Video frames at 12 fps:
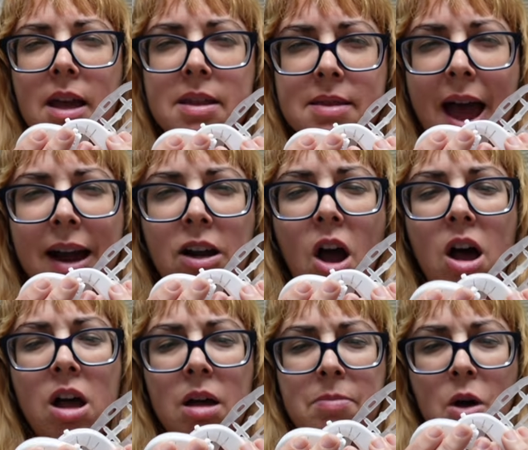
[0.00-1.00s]
that
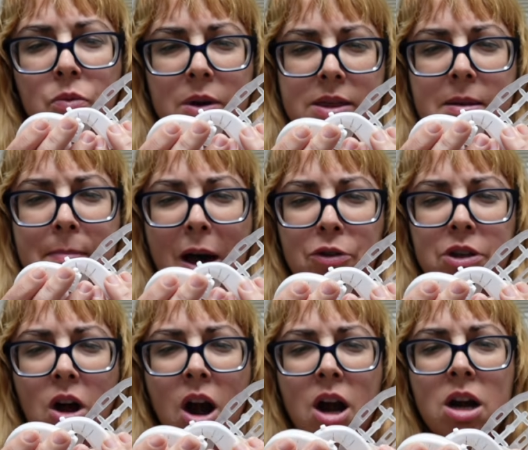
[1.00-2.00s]
come with the mouth
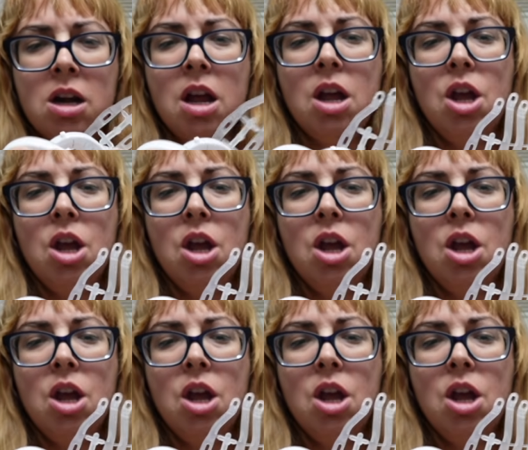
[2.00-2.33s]
guard.